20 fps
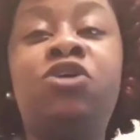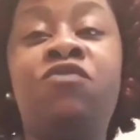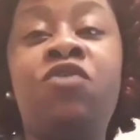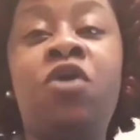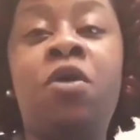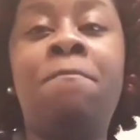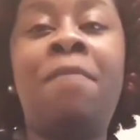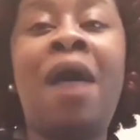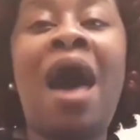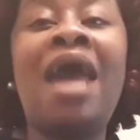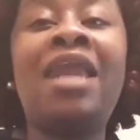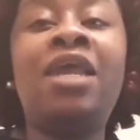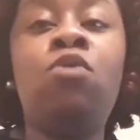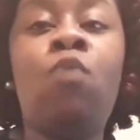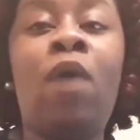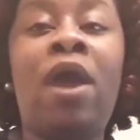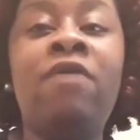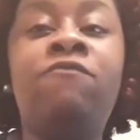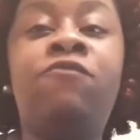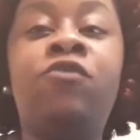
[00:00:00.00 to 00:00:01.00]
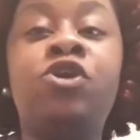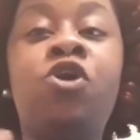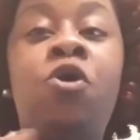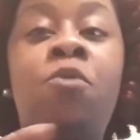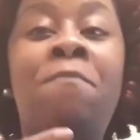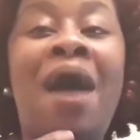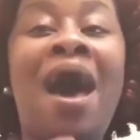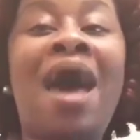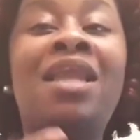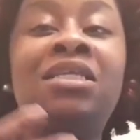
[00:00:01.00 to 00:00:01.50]
of your body weight for
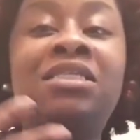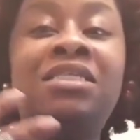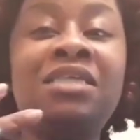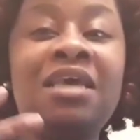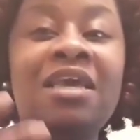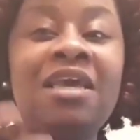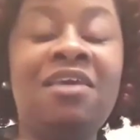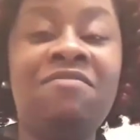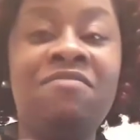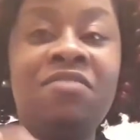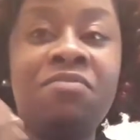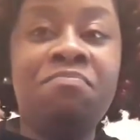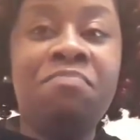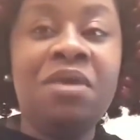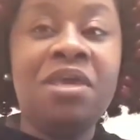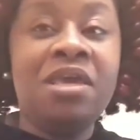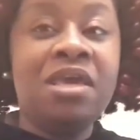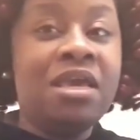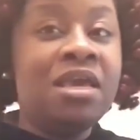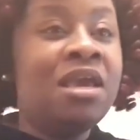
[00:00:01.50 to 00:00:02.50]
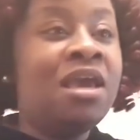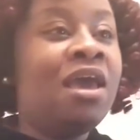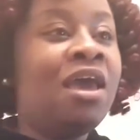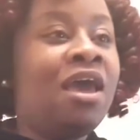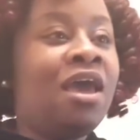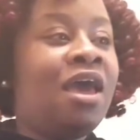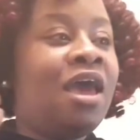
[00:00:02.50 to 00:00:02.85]
your body to even be